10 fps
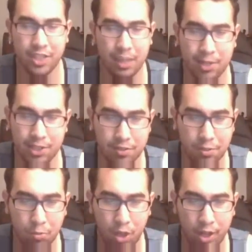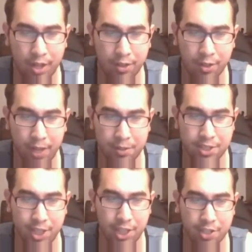get myself some water. I don't know what I
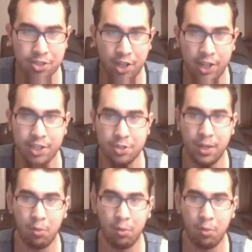was thinking starting this without